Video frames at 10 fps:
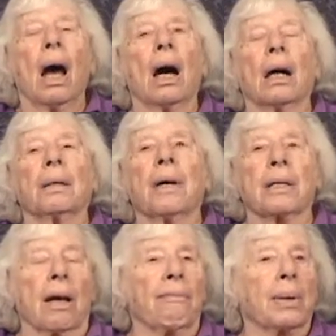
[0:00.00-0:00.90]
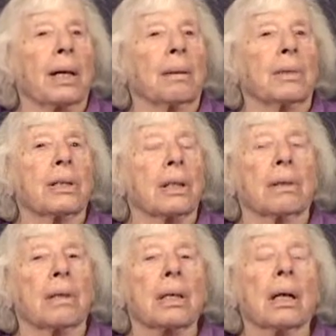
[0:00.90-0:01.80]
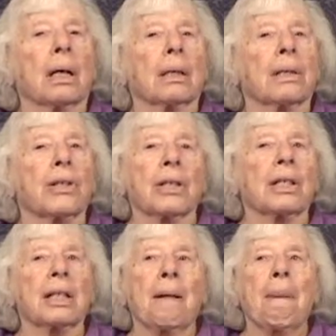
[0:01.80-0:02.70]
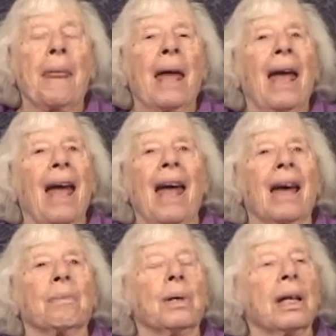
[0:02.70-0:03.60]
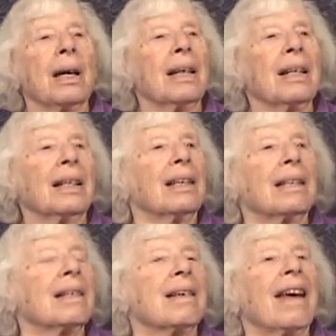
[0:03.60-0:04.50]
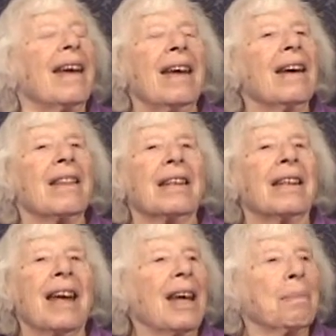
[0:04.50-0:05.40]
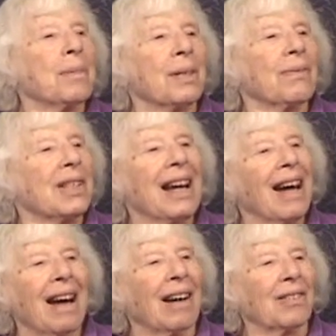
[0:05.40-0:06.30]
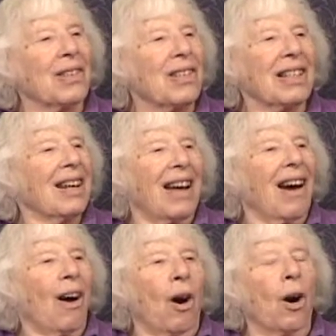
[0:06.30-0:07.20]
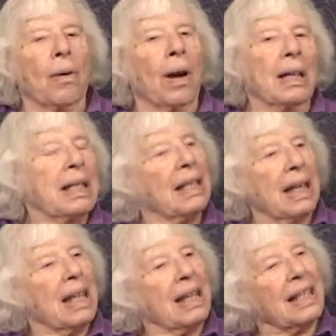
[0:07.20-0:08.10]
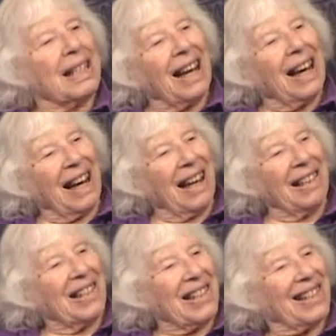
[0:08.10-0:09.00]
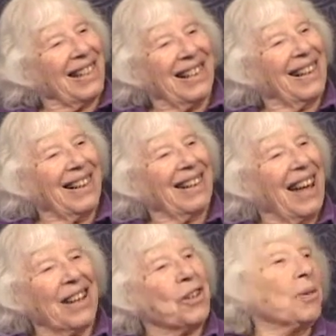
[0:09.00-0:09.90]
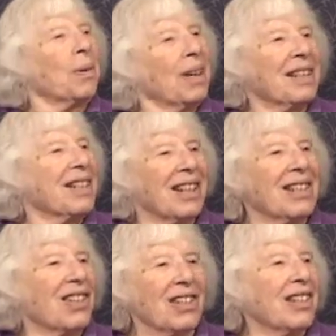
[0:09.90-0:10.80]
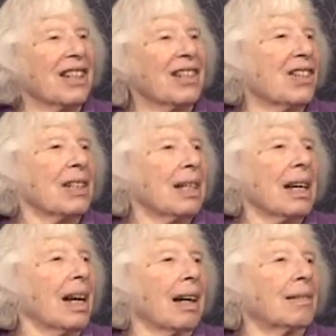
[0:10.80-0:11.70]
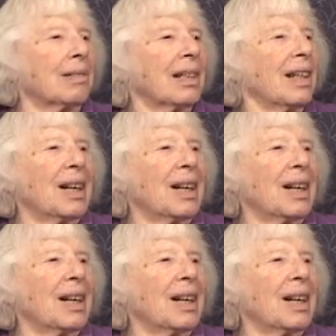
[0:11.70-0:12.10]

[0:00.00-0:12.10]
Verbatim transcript: uh, as I've become a gerontologist. And when I hear the names of towns, or I see the signs entering such and such a town,